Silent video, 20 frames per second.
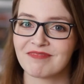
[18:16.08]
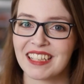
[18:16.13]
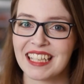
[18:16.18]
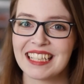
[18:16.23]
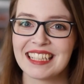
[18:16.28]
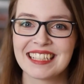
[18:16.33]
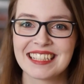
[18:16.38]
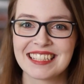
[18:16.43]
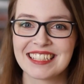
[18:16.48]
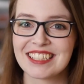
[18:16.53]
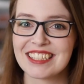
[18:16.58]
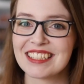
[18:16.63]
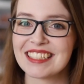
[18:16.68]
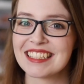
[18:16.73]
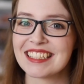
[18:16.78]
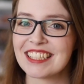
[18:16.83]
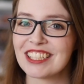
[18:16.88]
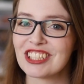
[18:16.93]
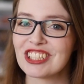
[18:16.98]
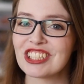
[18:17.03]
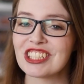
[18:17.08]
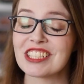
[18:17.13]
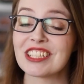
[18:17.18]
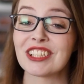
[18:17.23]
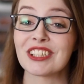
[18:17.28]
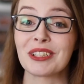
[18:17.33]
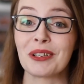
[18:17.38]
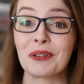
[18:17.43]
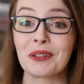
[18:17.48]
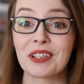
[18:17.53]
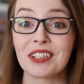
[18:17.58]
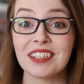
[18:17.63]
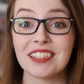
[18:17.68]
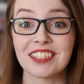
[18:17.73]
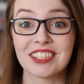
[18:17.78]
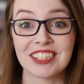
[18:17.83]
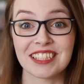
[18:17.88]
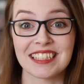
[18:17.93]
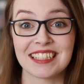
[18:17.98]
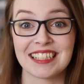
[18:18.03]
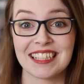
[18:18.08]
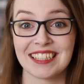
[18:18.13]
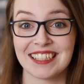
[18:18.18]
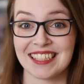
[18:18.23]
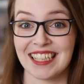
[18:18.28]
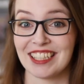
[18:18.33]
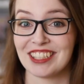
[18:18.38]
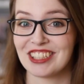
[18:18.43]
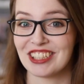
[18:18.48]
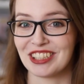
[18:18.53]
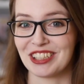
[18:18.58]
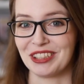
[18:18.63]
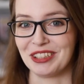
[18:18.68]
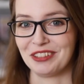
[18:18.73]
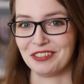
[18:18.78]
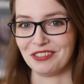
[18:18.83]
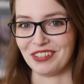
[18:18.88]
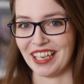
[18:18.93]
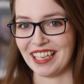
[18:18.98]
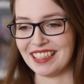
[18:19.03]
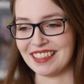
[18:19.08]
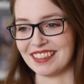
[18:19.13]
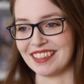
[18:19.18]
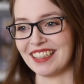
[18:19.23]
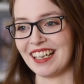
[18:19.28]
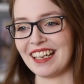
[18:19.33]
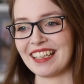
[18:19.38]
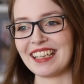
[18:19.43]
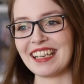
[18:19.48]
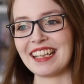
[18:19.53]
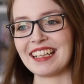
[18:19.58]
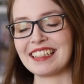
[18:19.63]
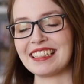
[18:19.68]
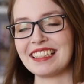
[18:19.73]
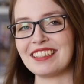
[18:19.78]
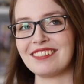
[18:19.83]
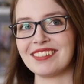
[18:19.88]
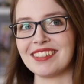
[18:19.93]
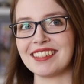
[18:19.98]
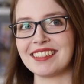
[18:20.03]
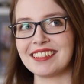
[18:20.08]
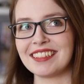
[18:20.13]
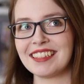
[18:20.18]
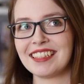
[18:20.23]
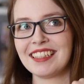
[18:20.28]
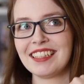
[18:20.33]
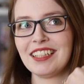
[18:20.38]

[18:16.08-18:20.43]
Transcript: it's just that she's so good. She's such a good writer. I can't even.